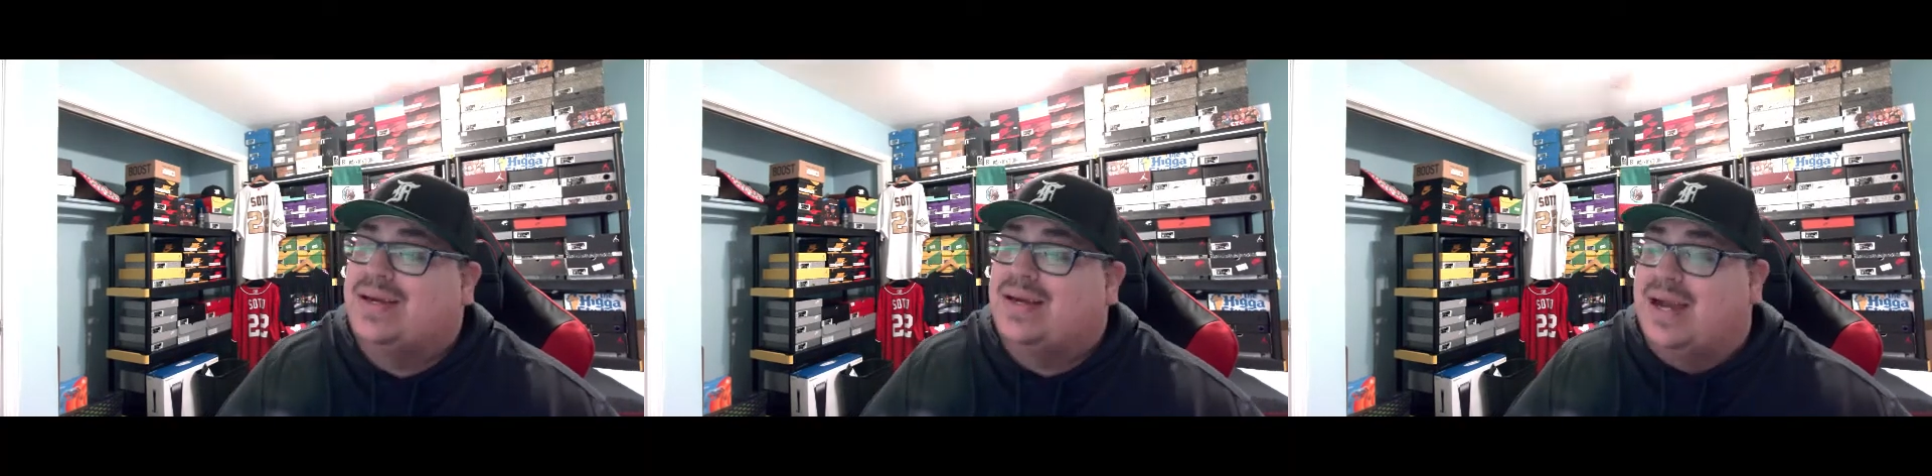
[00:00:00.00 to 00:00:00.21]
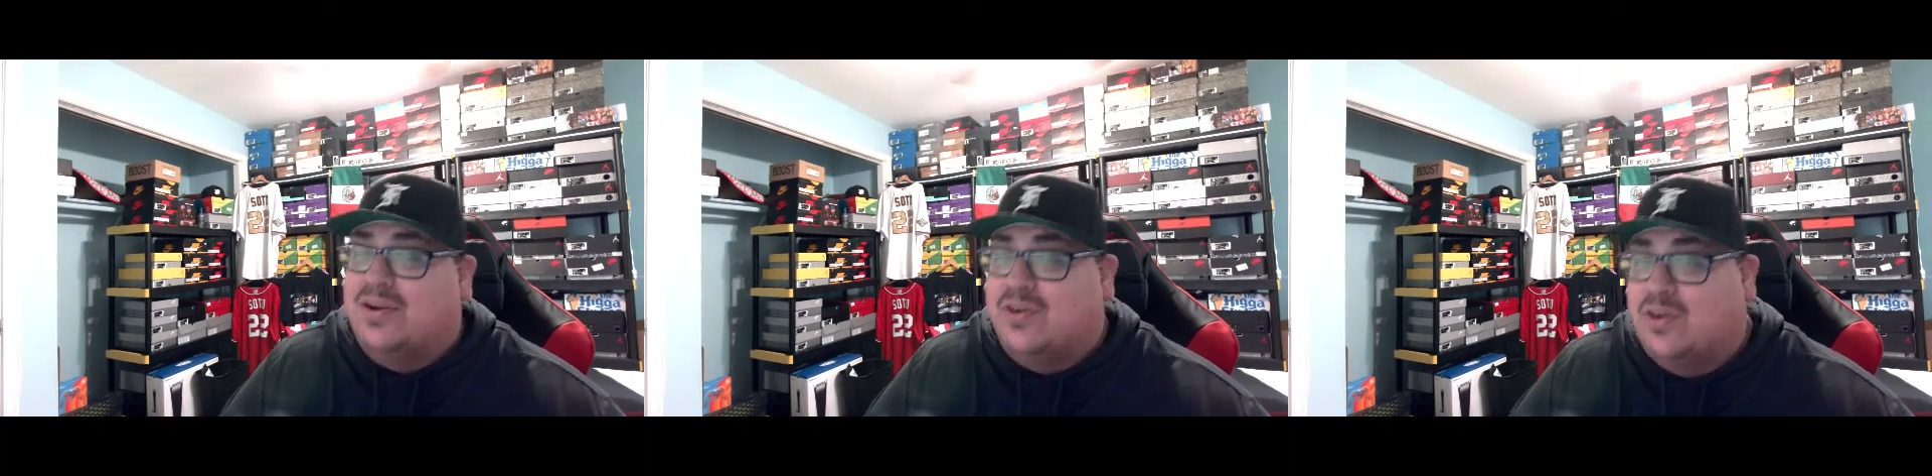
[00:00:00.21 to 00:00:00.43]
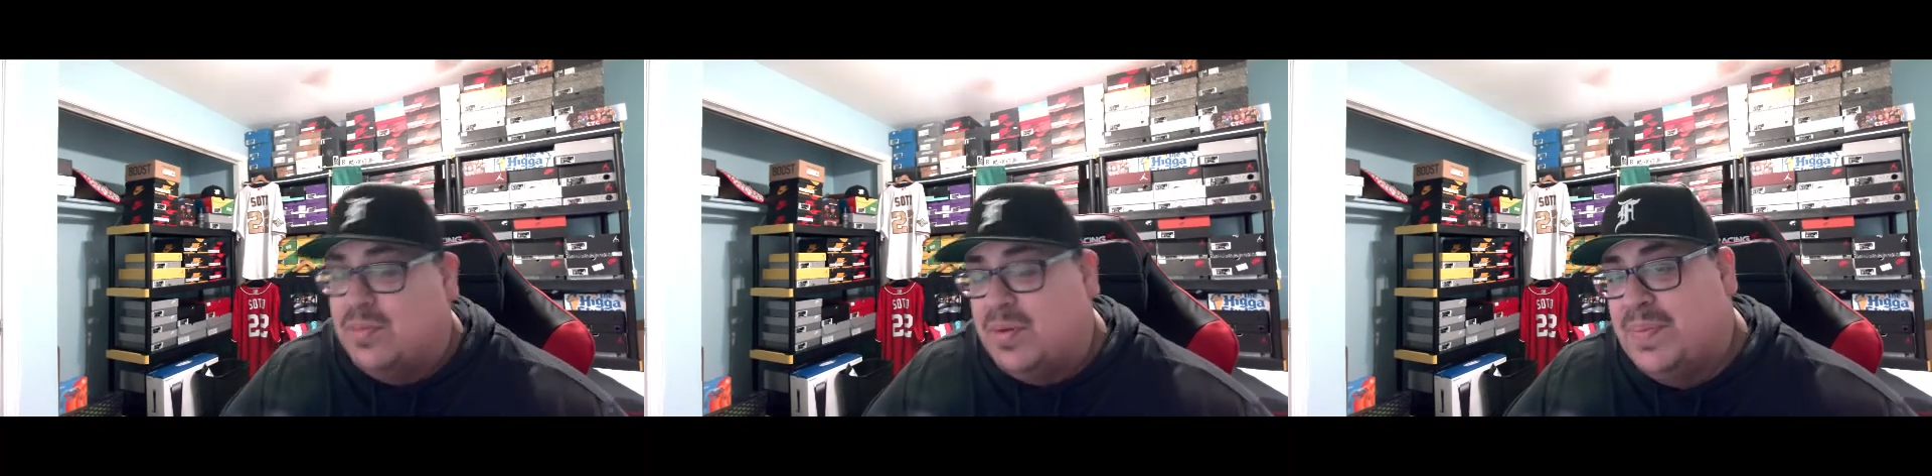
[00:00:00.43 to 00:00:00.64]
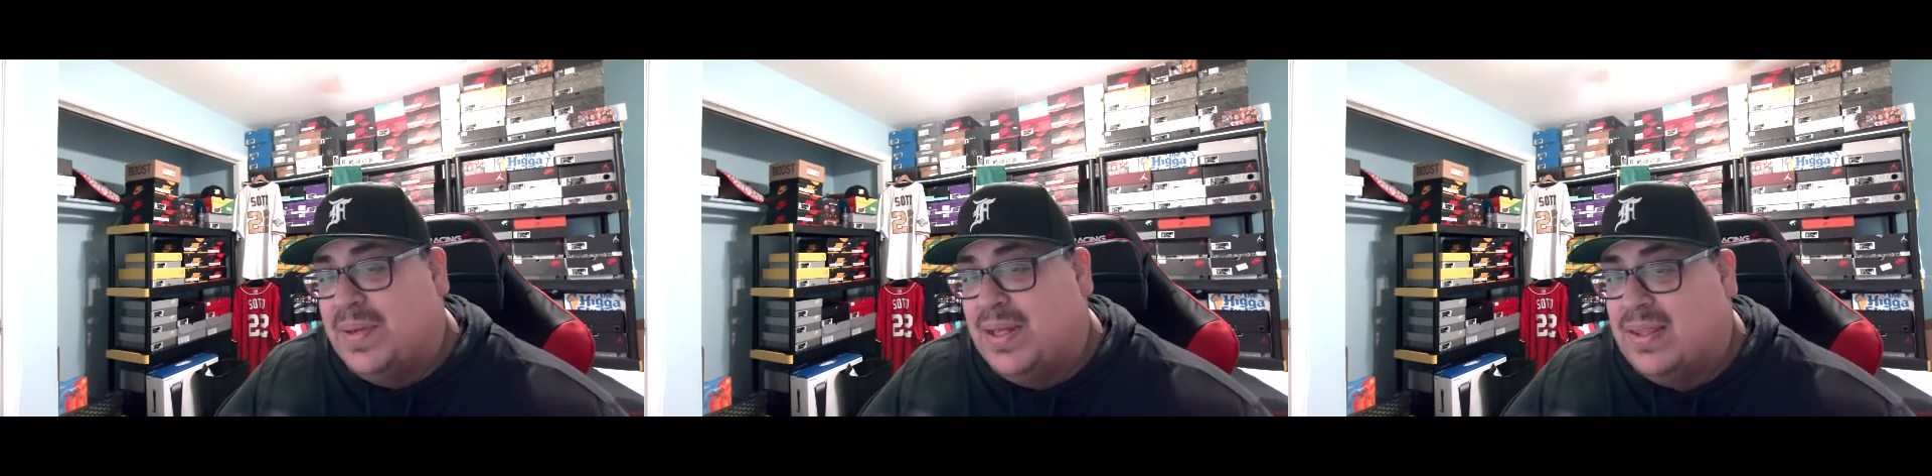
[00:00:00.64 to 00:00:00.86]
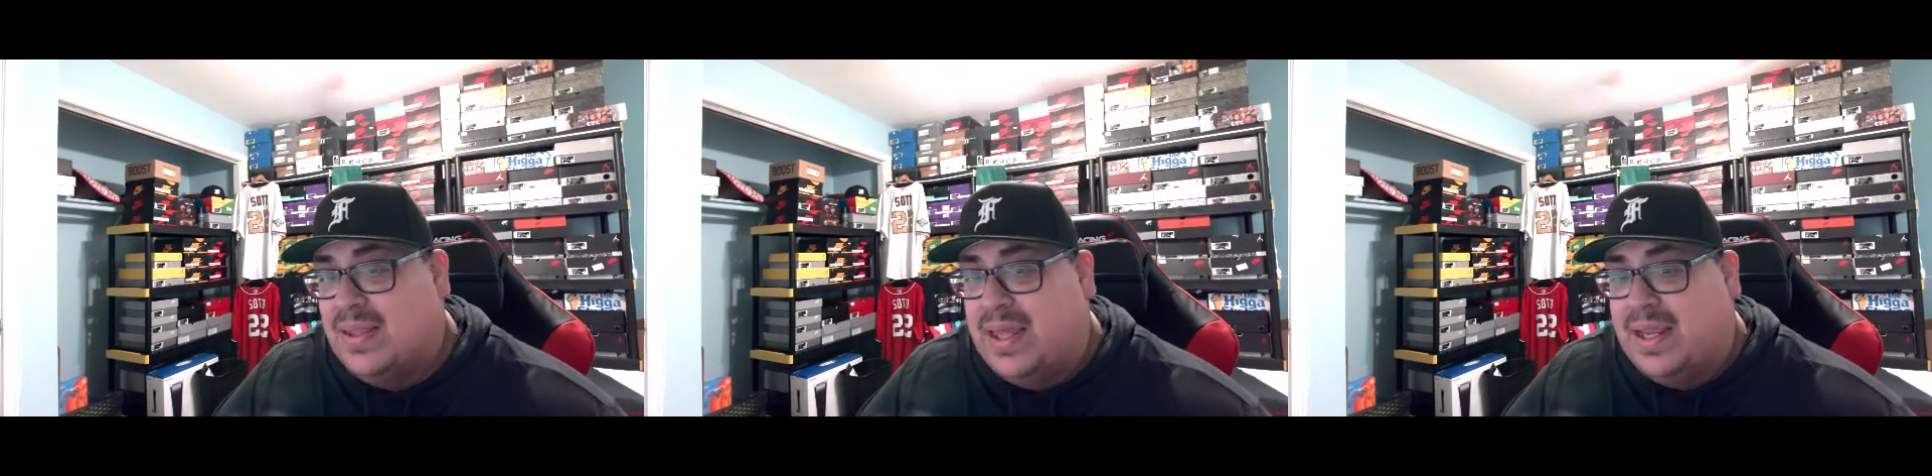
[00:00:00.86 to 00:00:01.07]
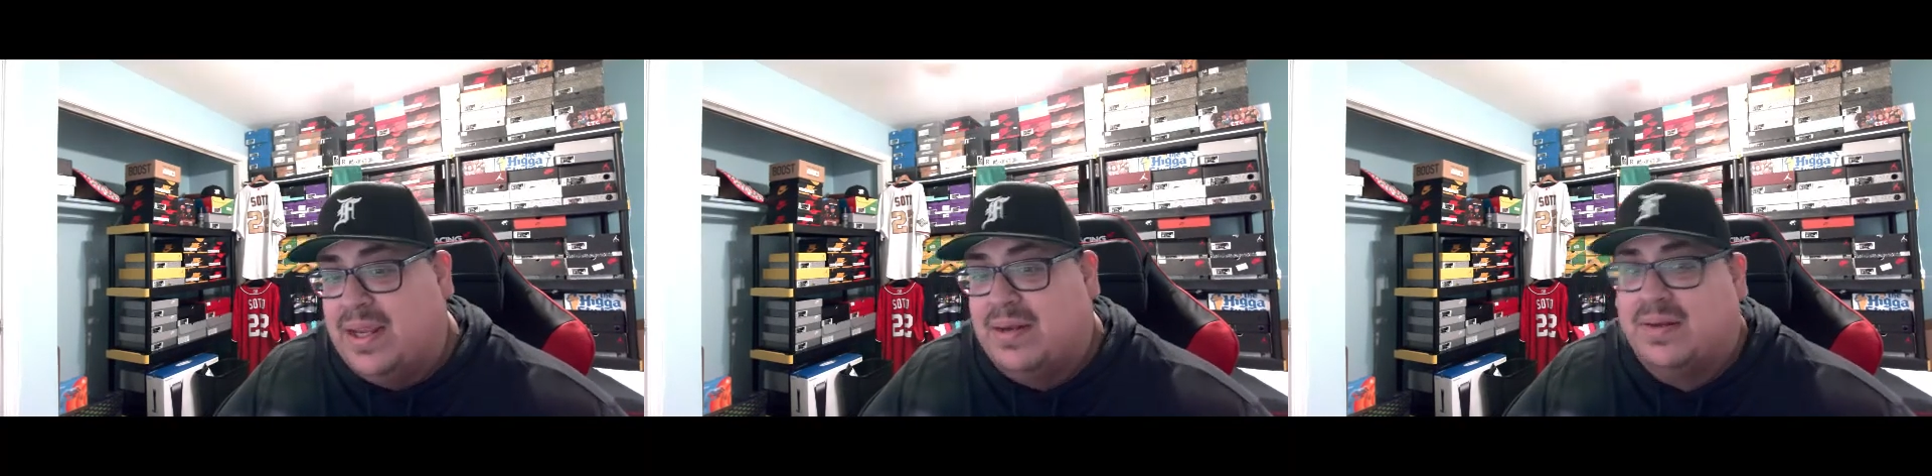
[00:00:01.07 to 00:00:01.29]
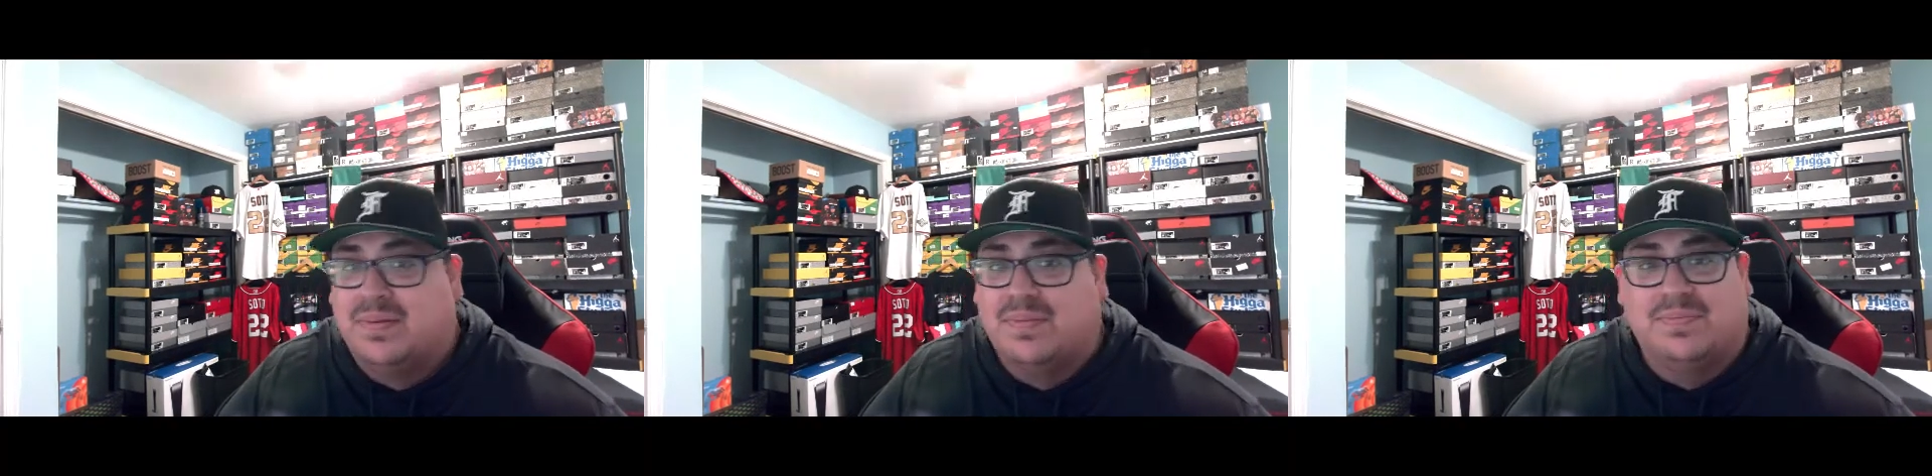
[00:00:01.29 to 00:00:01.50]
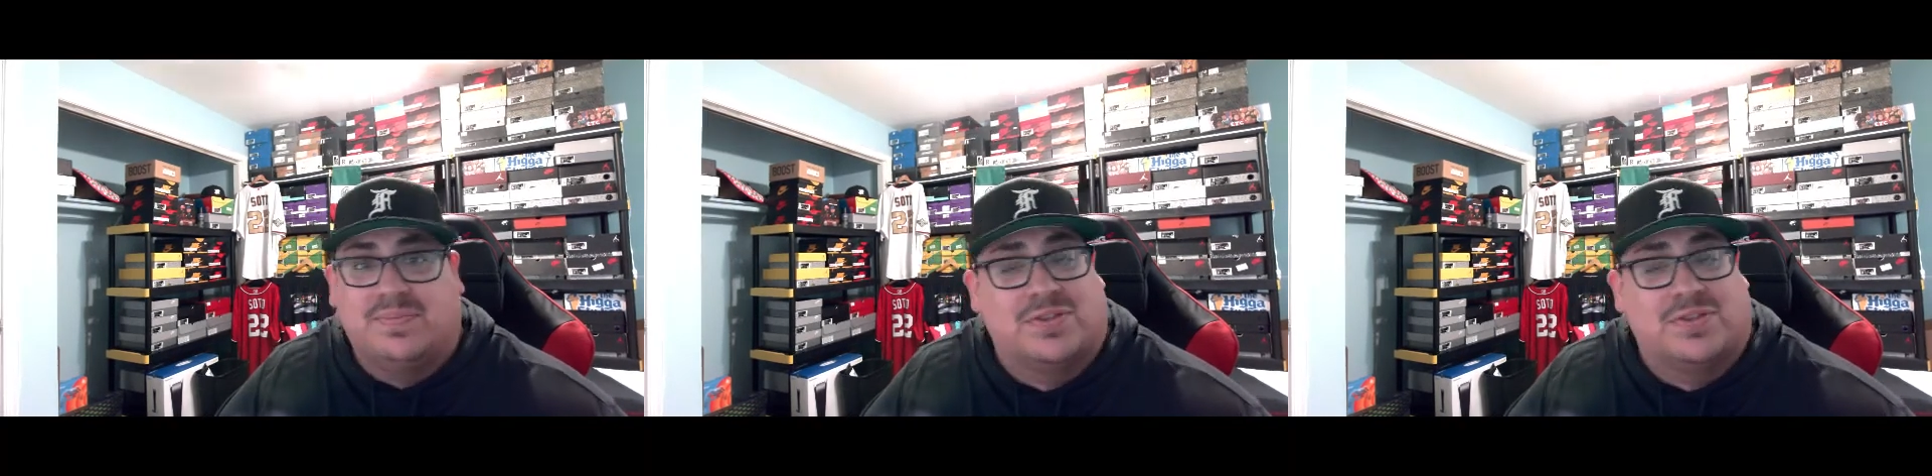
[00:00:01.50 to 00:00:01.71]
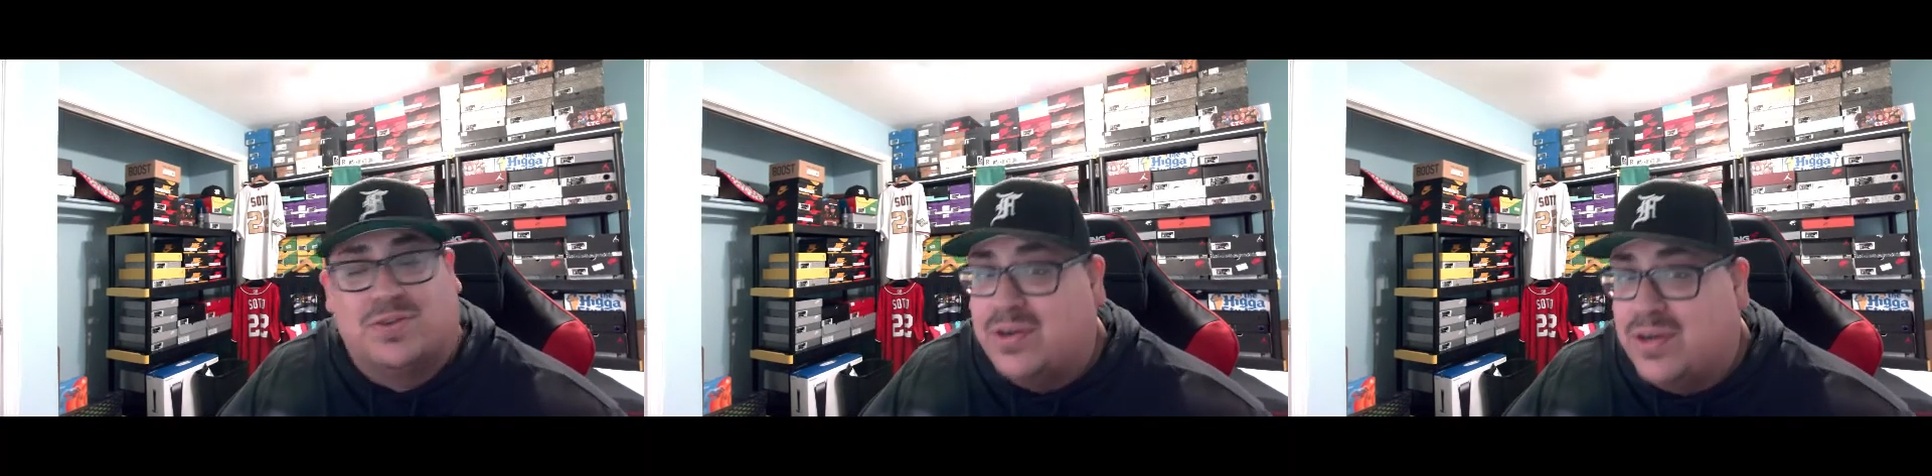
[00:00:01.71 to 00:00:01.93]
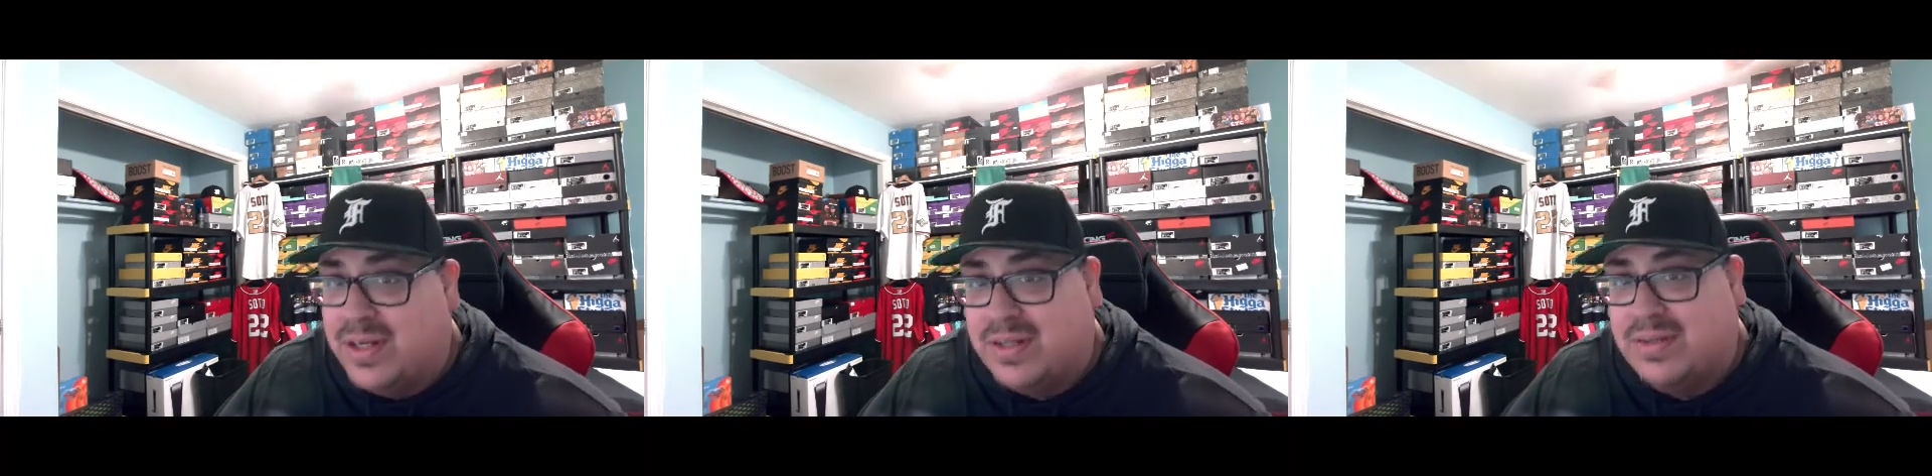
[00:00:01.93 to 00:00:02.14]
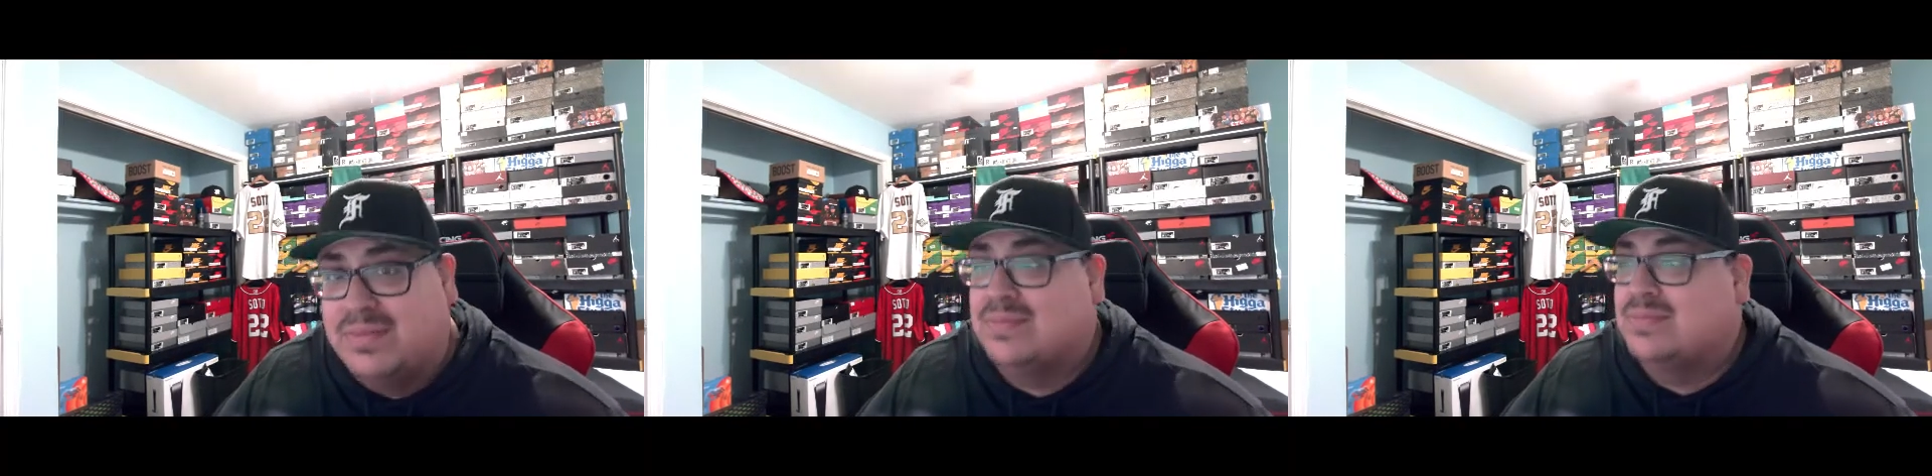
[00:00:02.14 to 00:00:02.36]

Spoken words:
I know I'm a bit late, but screw it.